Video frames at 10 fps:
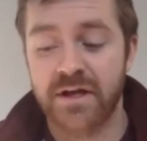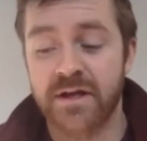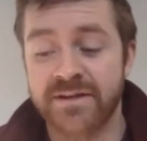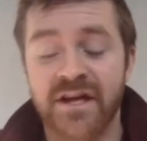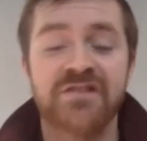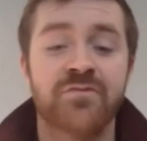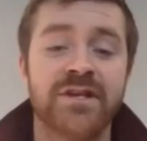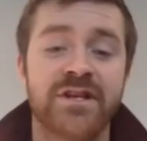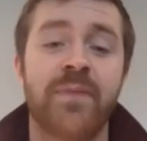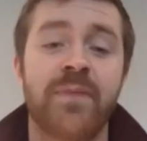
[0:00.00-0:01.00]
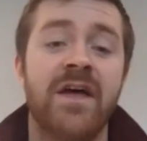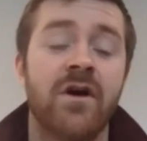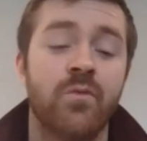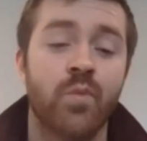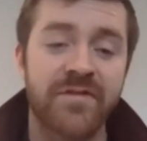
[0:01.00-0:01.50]
it does really depend
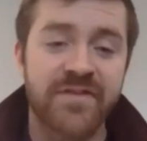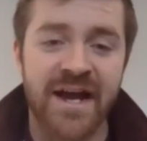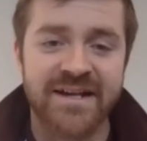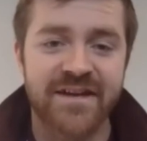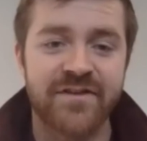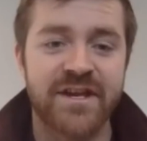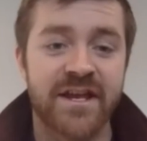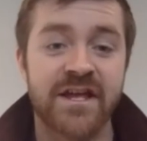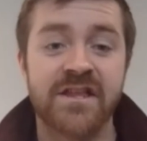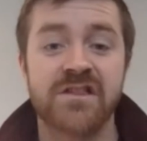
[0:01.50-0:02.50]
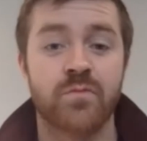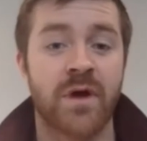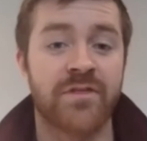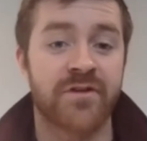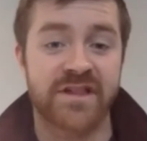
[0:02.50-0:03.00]
on what the activity it is,
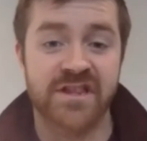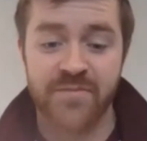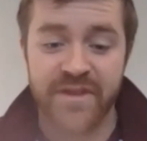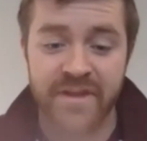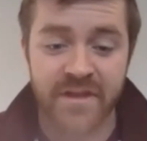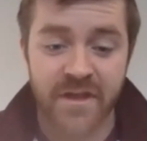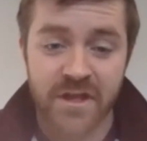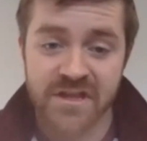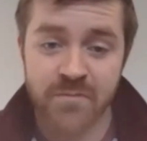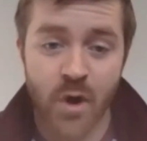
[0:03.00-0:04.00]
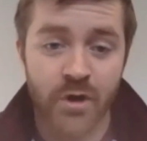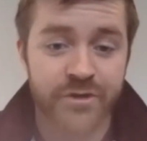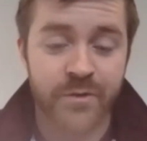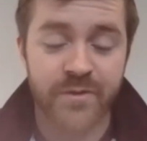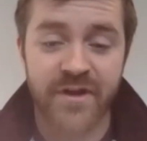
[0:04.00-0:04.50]
whether it's something small you're
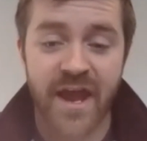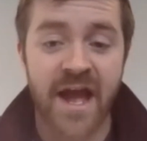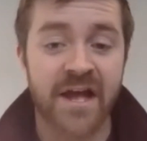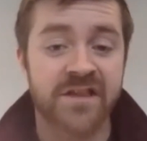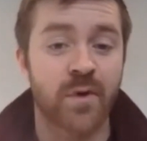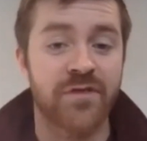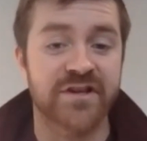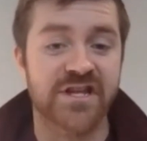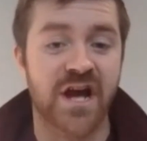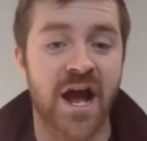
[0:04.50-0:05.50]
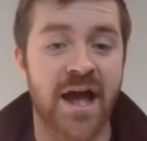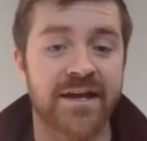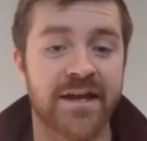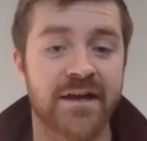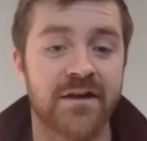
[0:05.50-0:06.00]
doing with your hands or whether it's
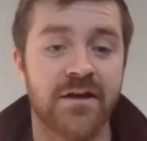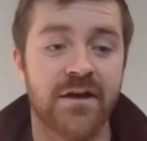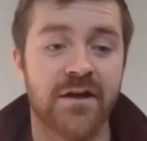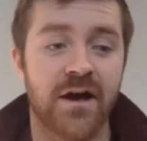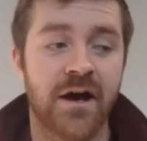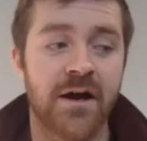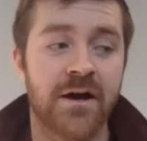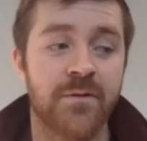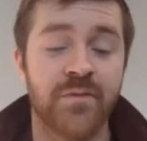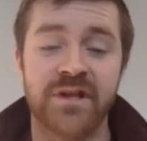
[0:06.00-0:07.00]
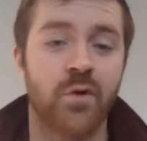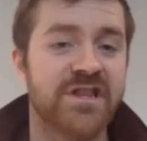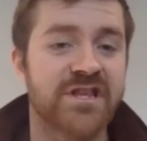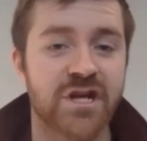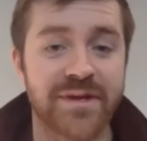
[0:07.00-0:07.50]
kayaking. It's
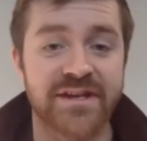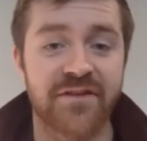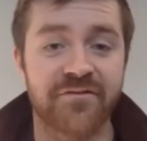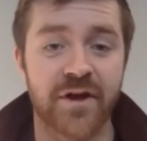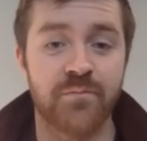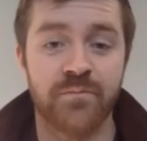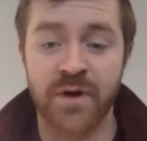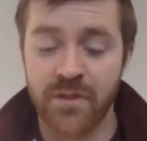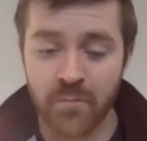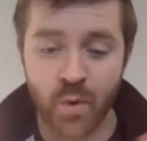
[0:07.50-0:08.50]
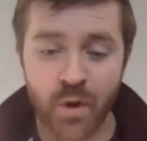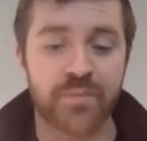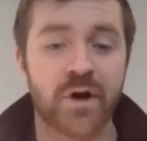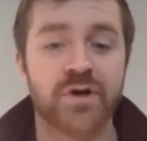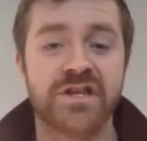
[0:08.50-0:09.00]
always going to be different. But the more
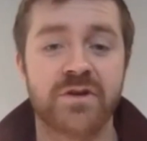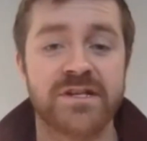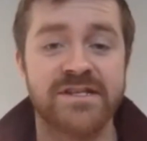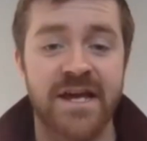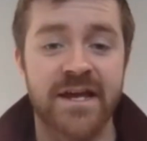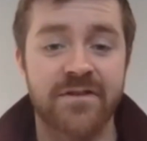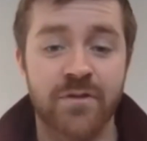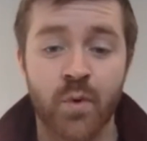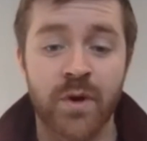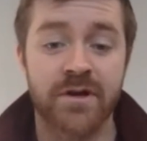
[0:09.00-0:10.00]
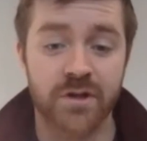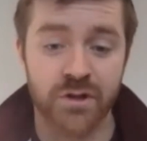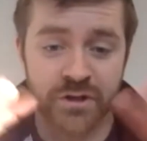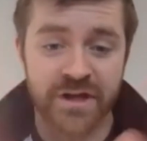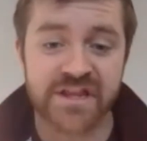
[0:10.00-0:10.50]
approaches you can take, the more
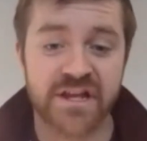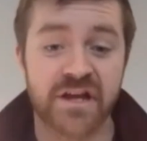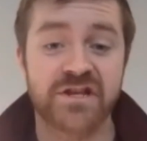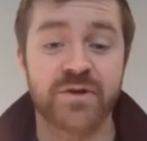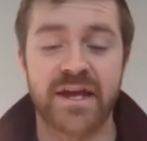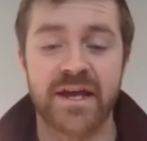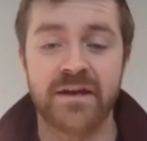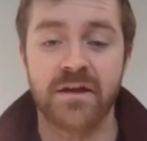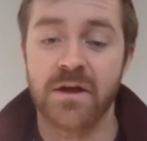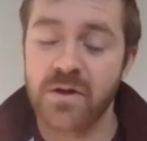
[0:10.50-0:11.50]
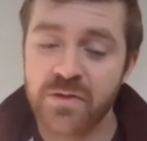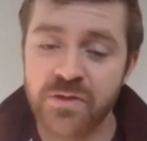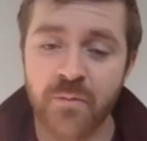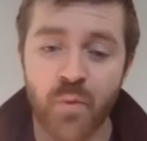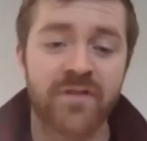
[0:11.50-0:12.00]
learning styles you can hit,
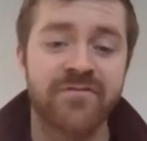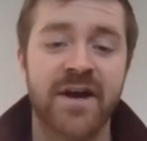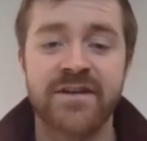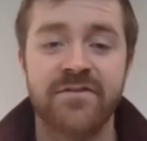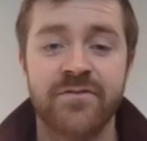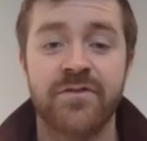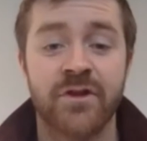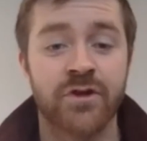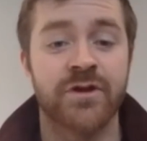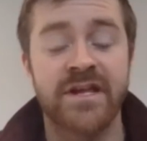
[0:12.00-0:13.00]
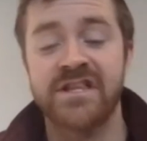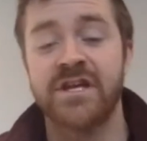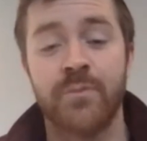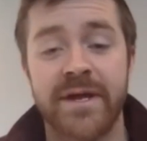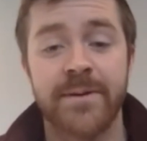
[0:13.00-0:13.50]
the more effective the learning is going
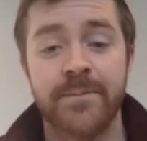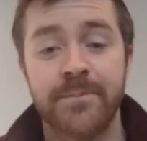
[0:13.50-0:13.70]
to be.